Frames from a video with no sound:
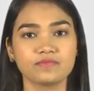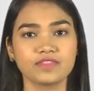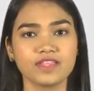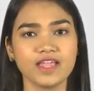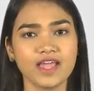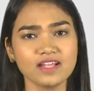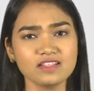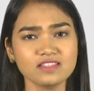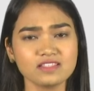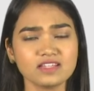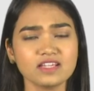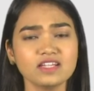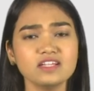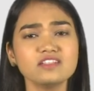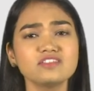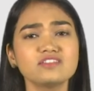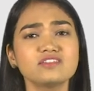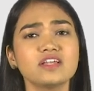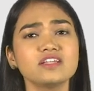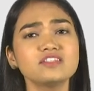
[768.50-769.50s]
Hence, it
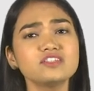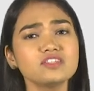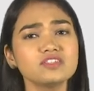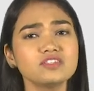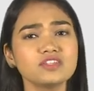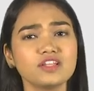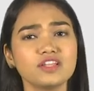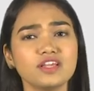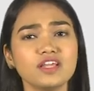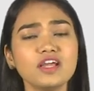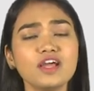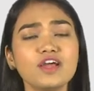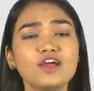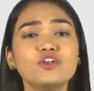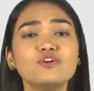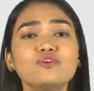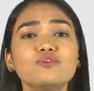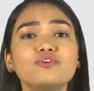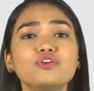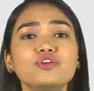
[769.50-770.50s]
is necessary
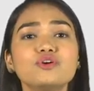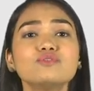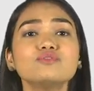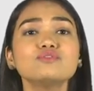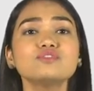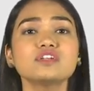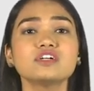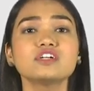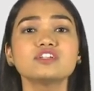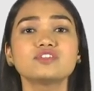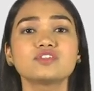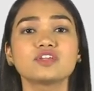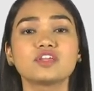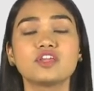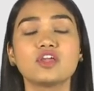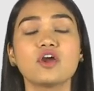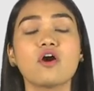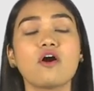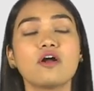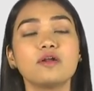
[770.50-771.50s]
to use a
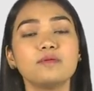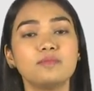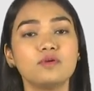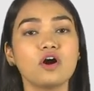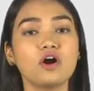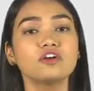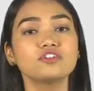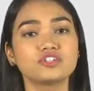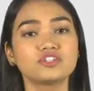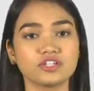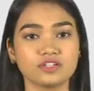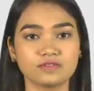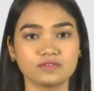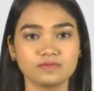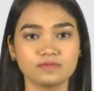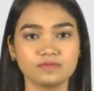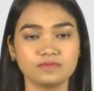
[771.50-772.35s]
secured blockchain.